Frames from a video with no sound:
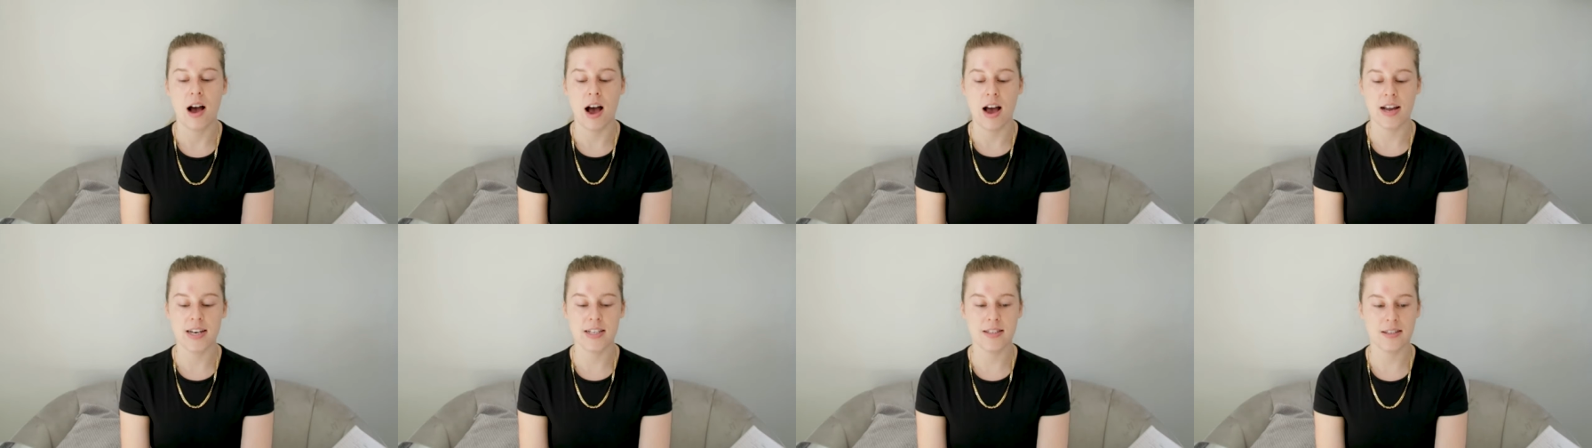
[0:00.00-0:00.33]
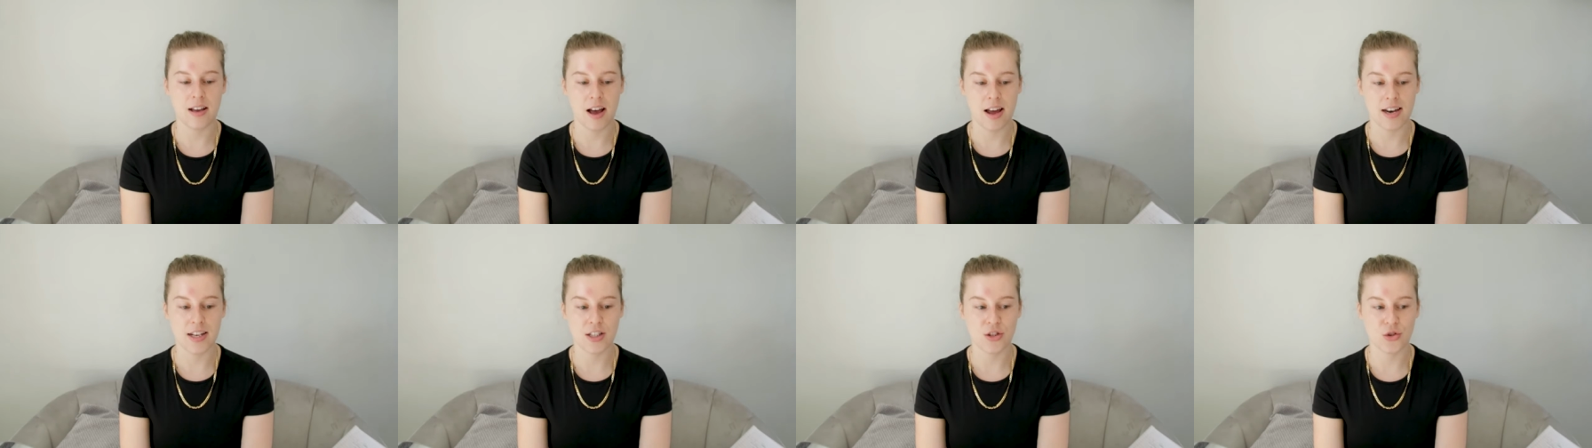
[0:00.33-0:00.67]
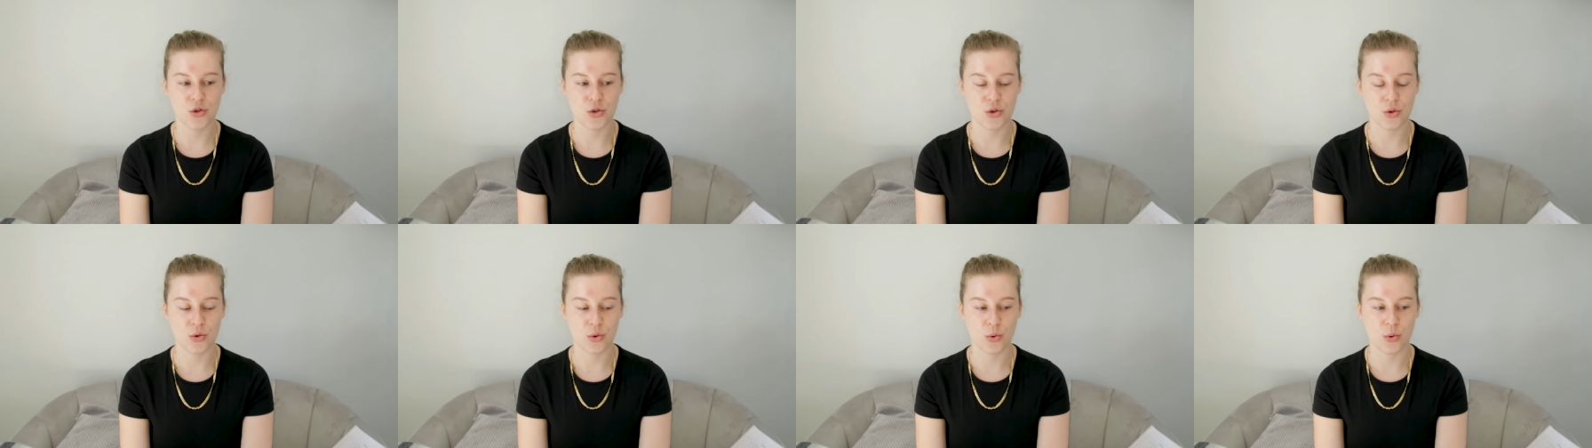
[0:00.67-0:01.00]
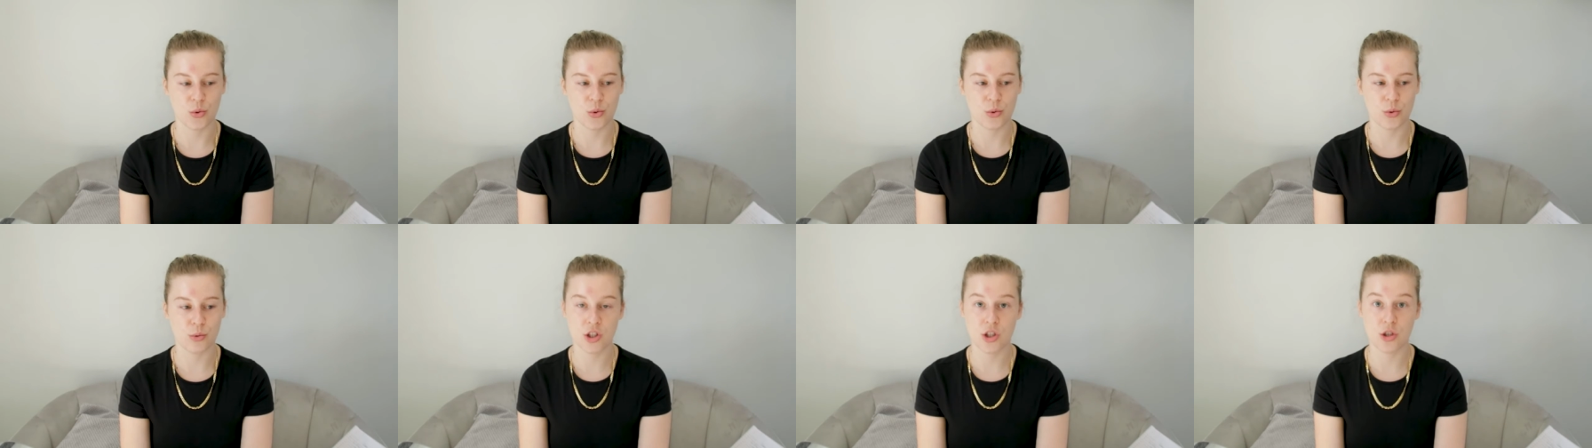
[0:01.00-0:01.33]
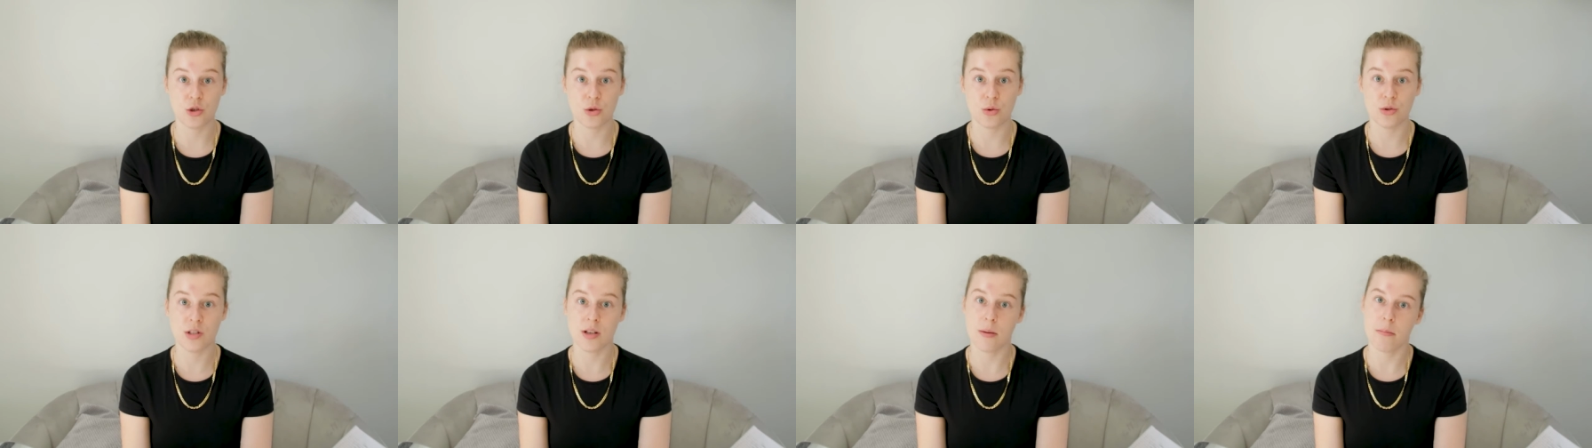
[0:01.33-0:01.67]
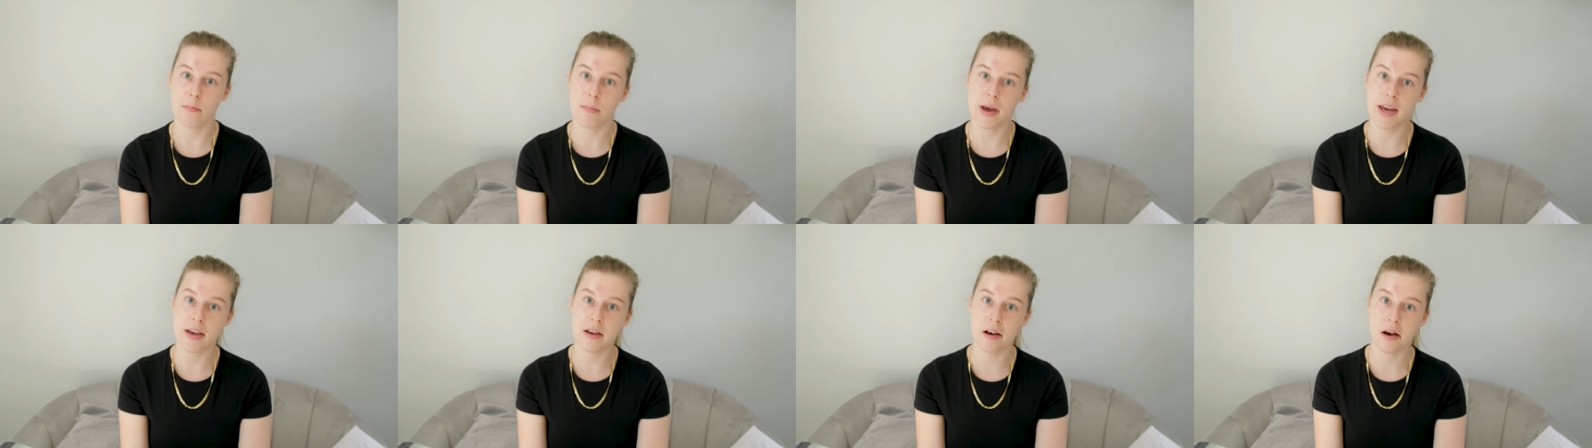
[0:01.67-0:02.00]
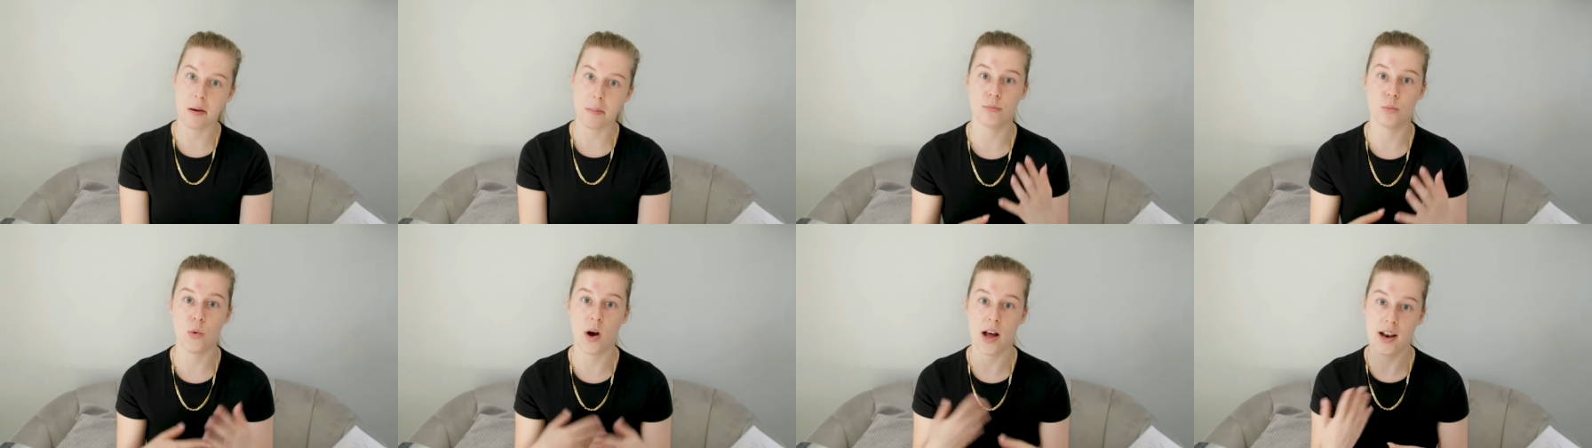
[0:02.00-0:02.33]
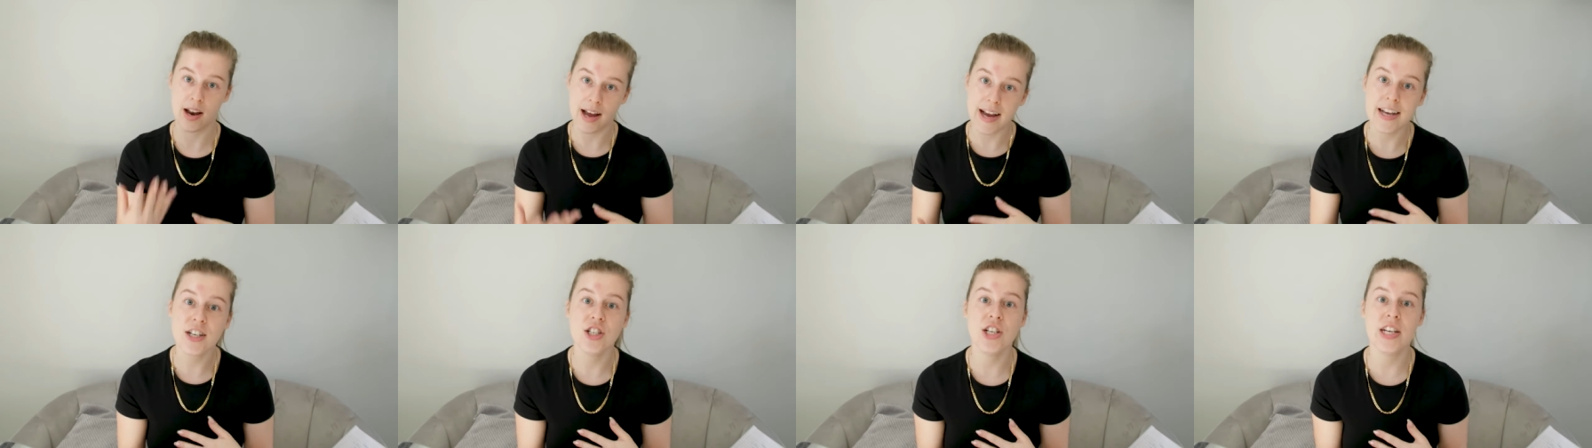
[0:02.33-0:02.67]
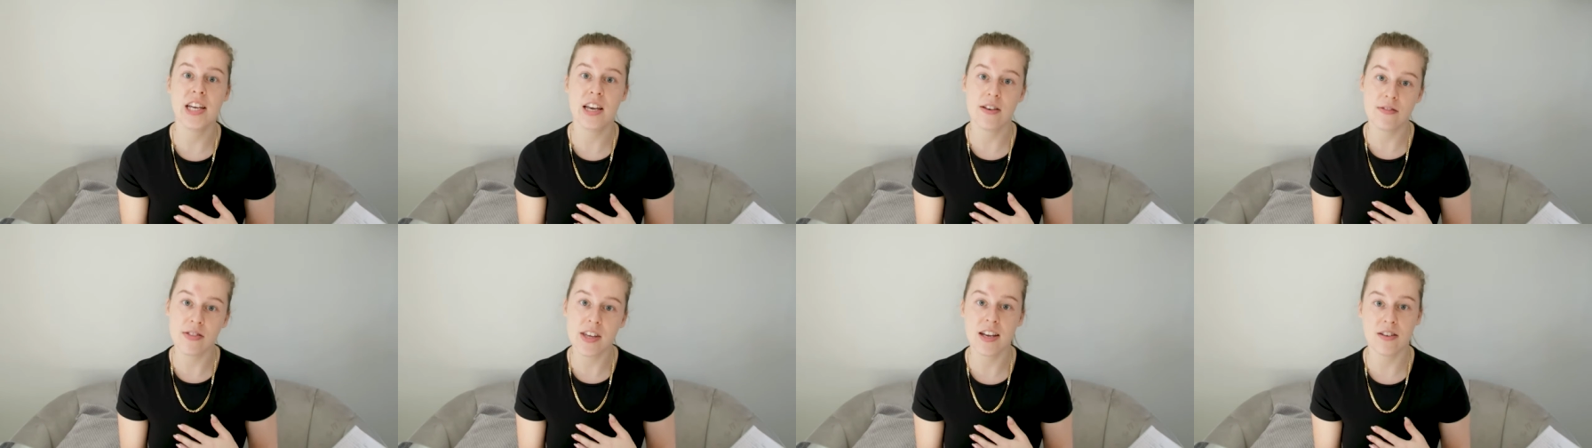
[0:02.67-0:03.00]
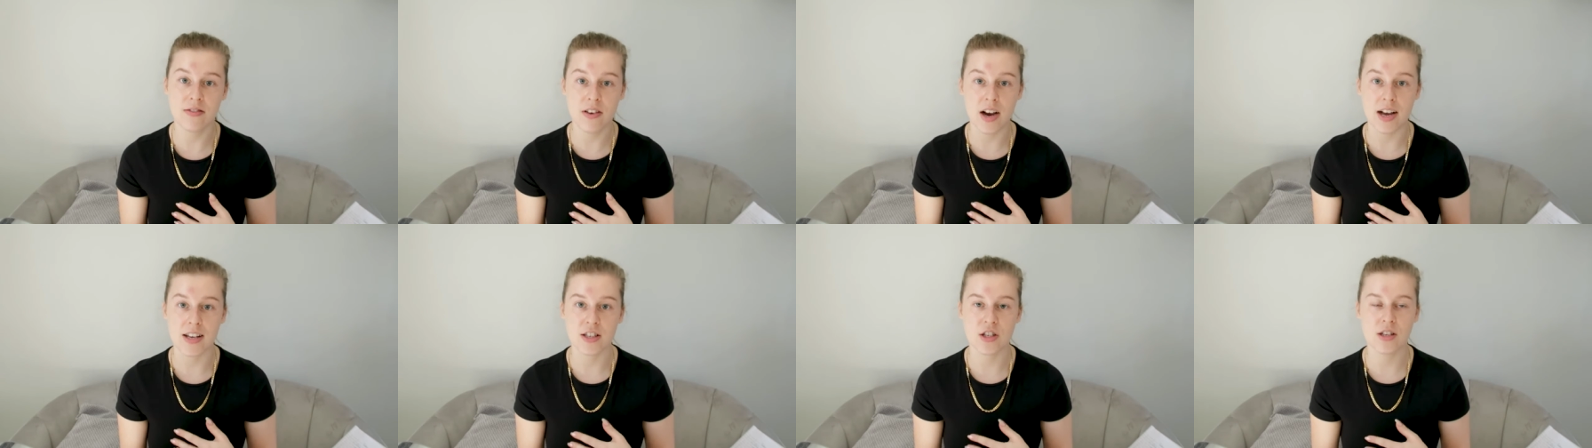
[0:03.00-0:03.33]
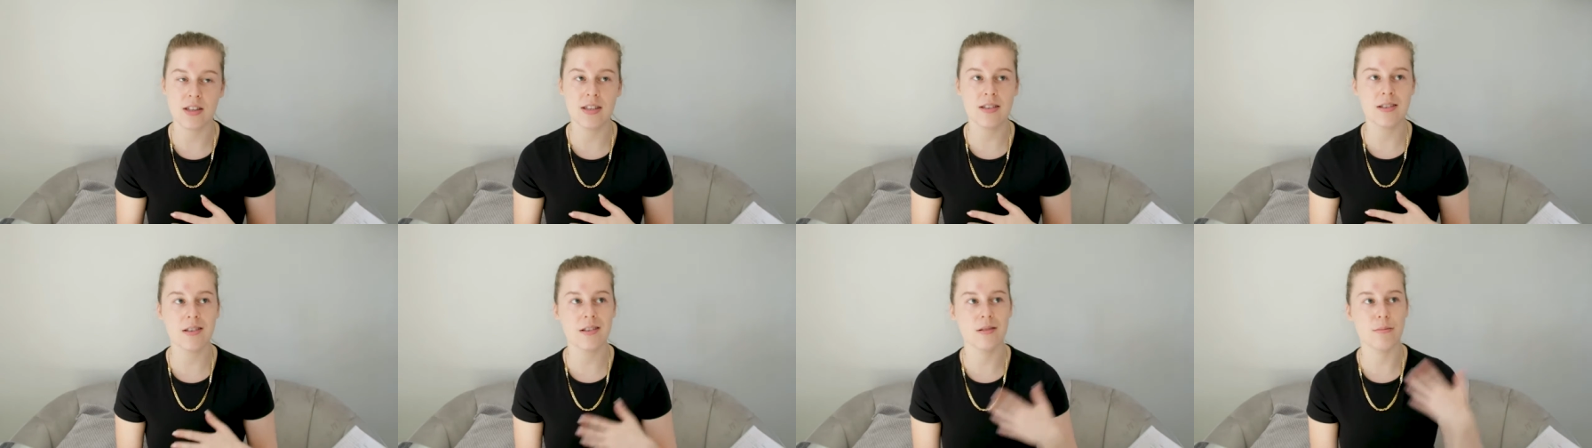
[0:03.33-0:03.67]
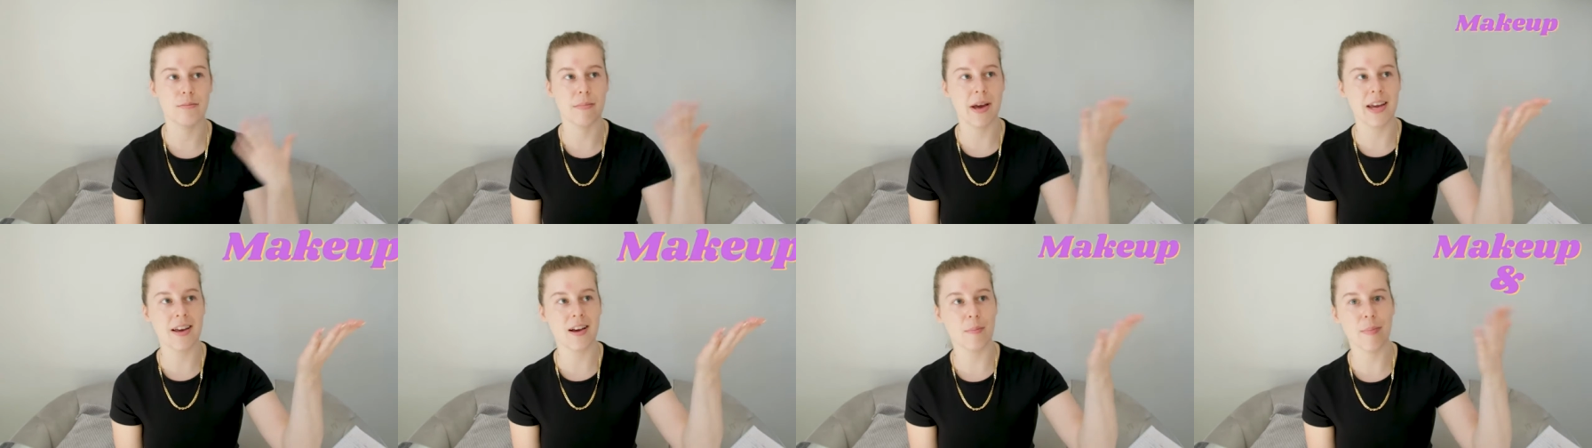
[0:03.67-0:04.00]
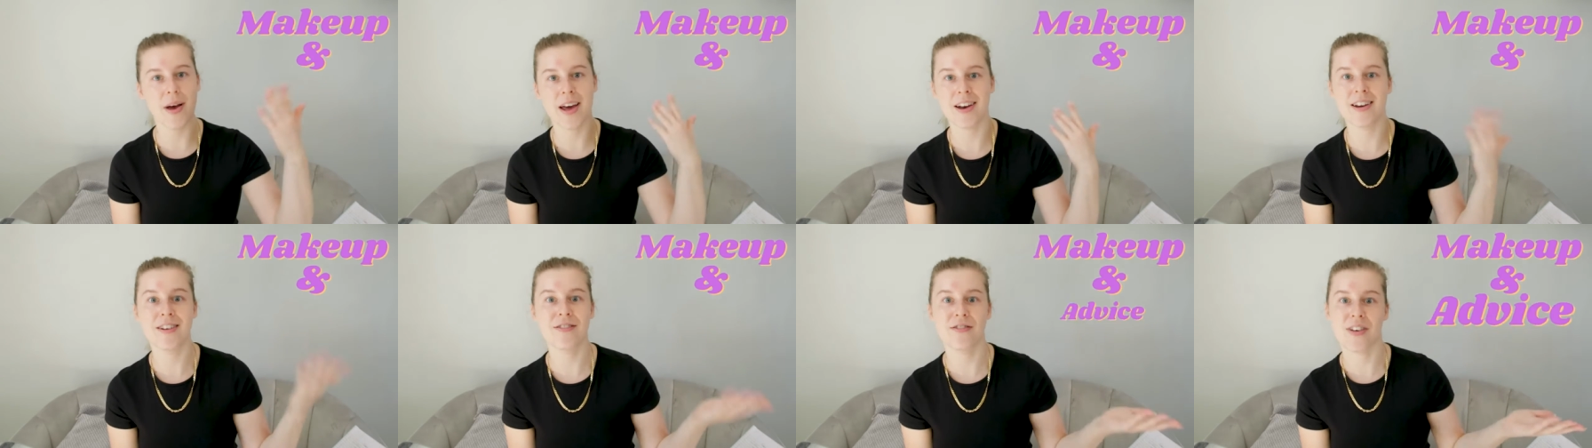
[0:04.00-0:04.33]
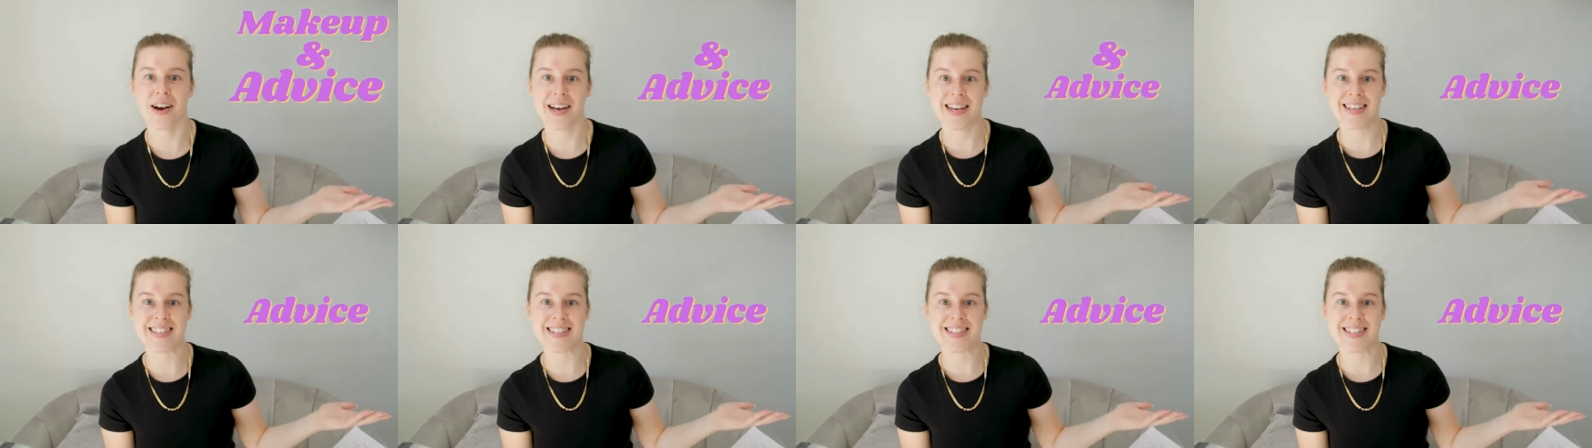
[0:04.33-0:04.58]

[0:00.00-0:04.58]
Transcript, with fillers: I decided to do some makeup while I actually give the advice. So this is makeup and advice.